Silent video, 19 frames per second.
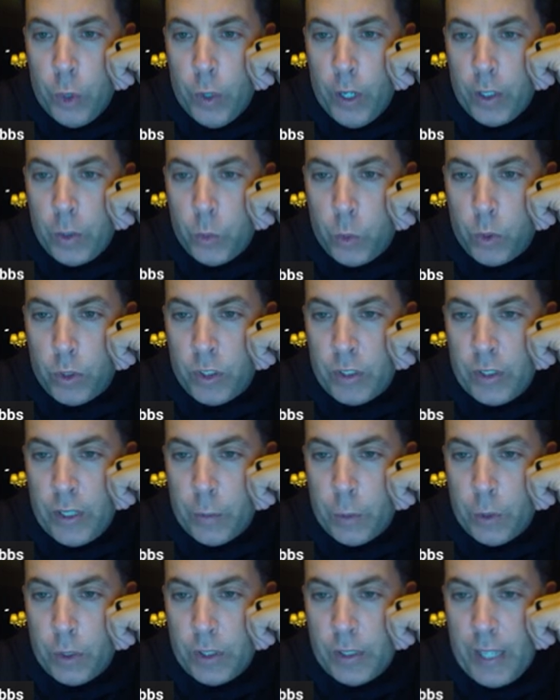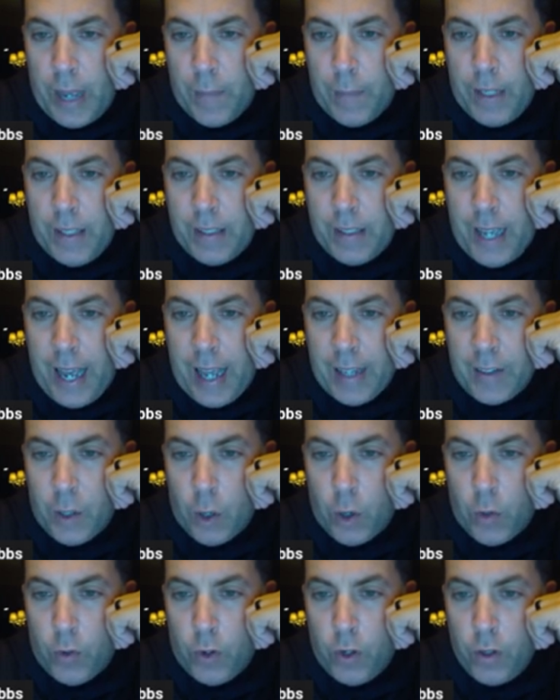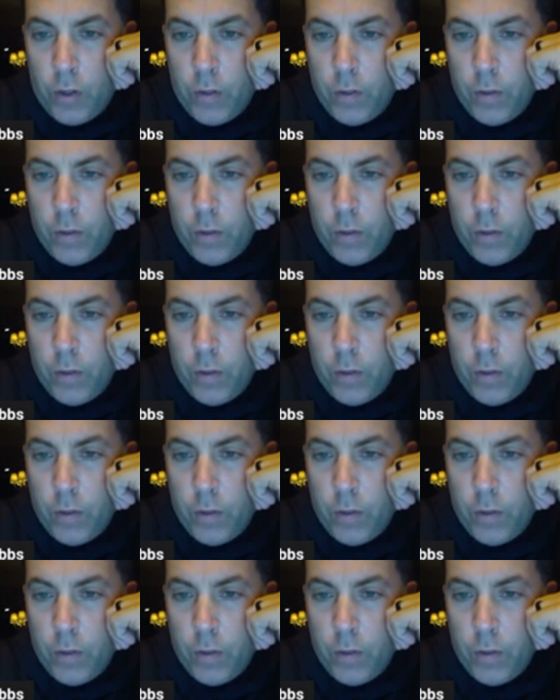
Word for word: is we'll, we'll stem these guys over.